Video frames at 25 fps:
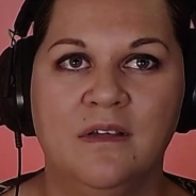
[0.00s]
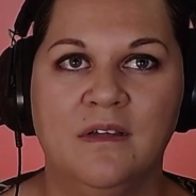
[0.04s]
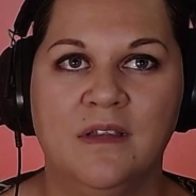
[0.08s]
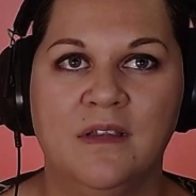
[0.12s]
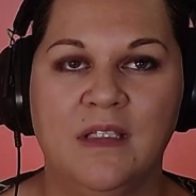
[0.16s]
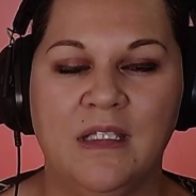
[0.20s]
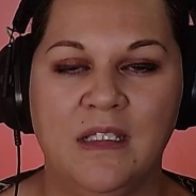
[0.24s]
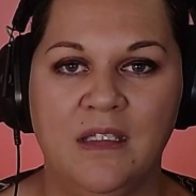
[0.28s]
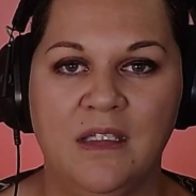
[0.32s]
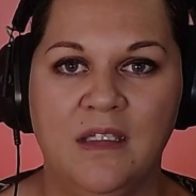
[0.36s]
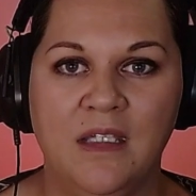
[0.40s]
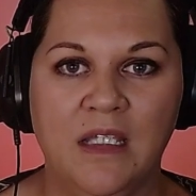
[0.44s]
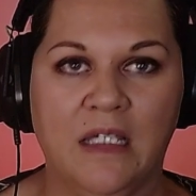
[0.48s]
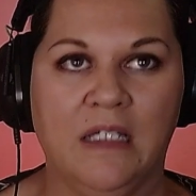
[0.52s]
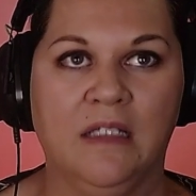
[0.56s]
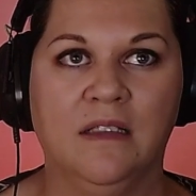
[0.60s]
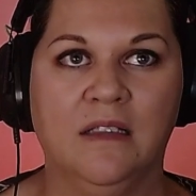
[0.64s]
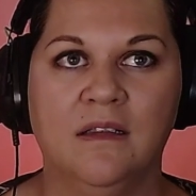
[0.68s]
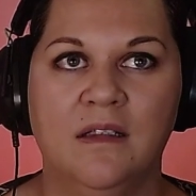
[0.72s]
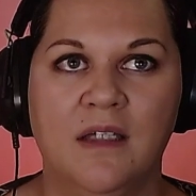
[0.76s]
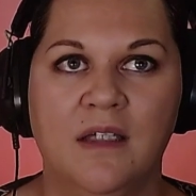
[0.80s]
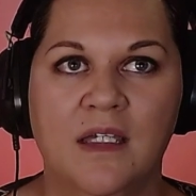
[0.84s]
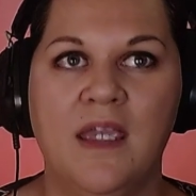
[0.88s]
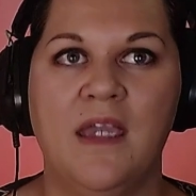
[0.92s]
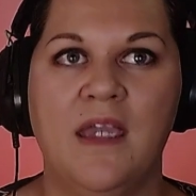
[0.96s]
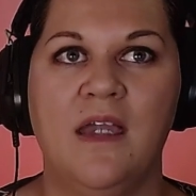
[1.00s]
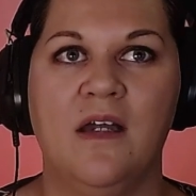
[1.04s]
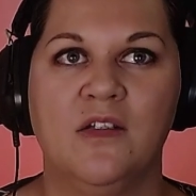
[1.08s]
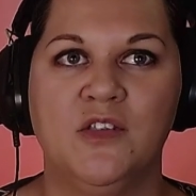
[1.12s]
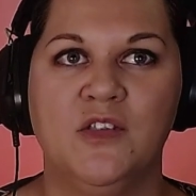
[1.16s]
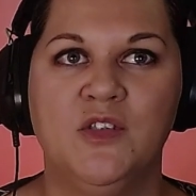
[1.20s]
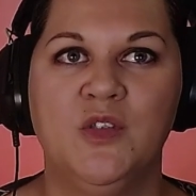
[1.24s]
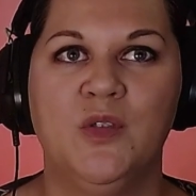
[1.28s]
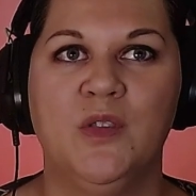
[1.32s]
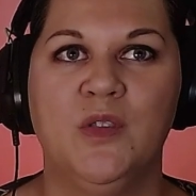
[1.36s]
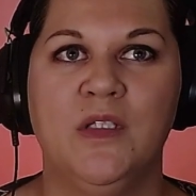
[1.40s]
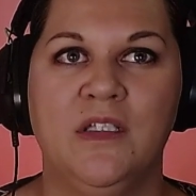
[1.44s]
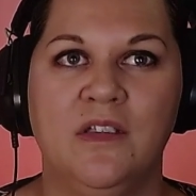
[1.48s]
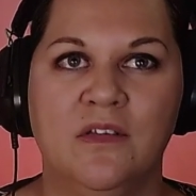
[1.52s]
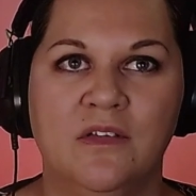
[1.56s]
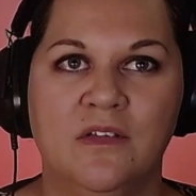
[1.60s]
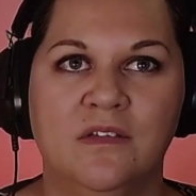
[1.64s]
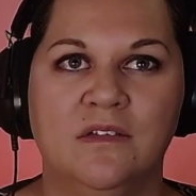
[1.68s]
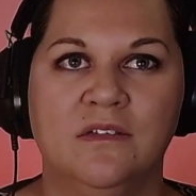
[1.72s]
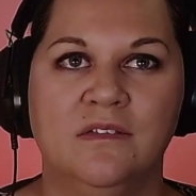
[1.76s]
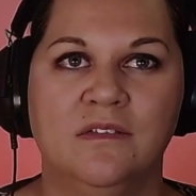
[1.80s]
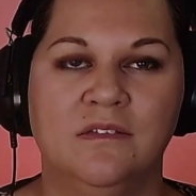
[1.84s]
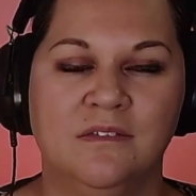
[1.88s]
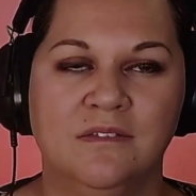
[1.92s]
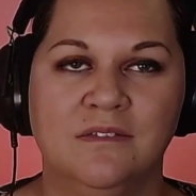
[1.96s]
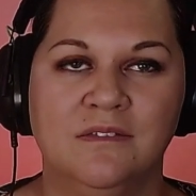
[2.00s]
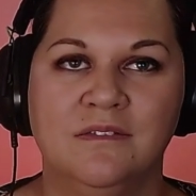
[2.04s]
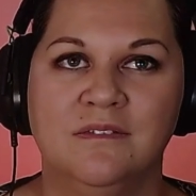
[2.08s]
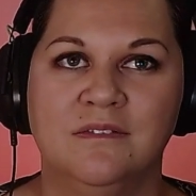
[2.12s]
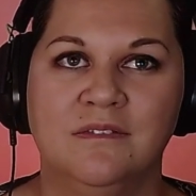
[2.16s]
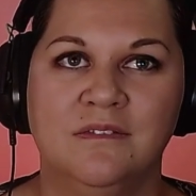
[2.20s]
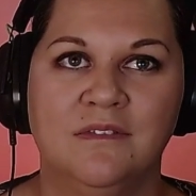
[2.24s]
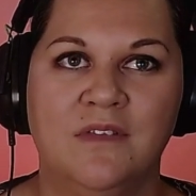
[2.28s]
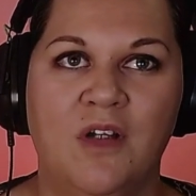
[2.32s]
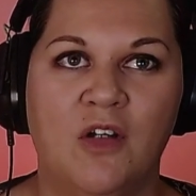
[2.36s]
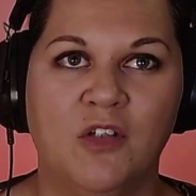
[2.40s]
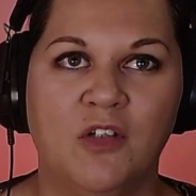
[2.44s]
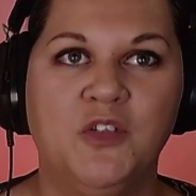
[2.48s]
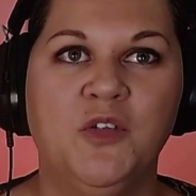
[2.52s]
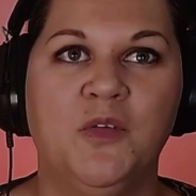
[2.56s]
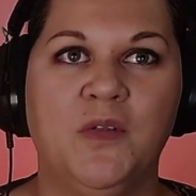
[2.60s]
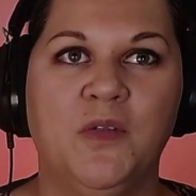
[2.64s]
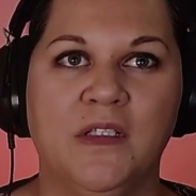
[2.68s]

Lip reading: then yeah, okay, I'll join. You know,